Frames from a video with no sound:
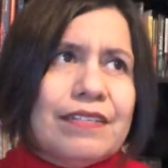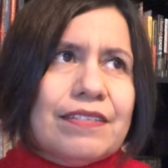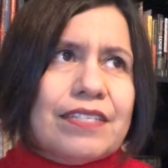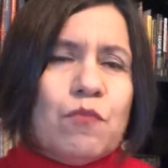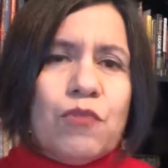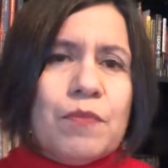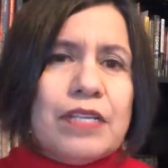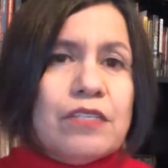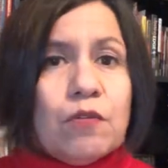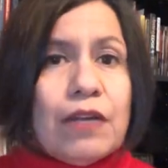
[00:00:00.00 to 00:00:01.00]
some women
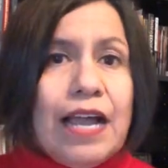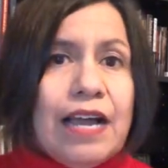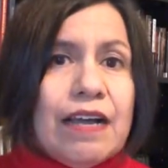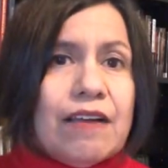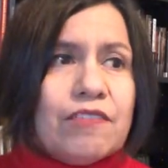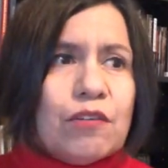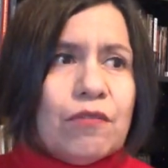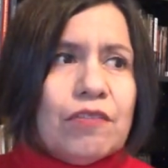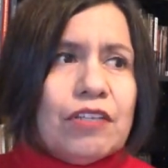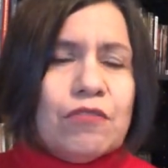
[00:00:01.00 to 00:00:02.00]

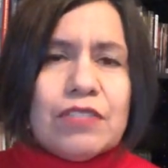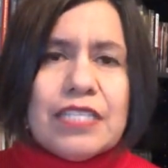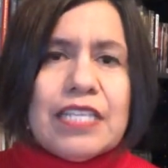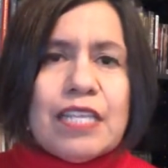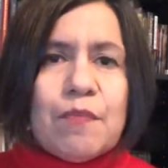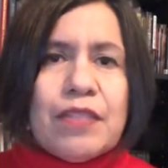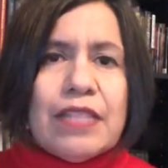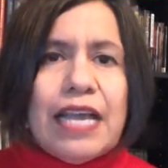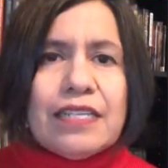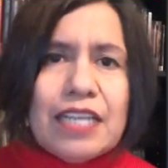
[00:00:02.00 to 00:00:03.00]
you don't see them in
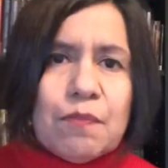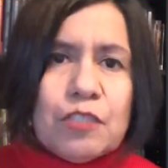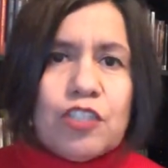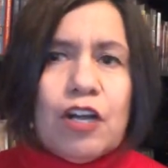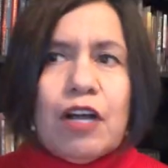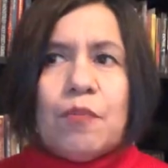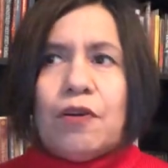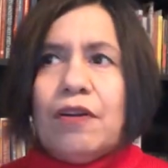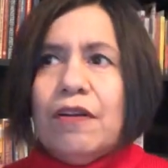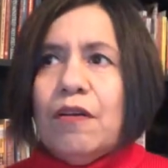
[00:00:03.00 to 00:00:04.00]
that type of job,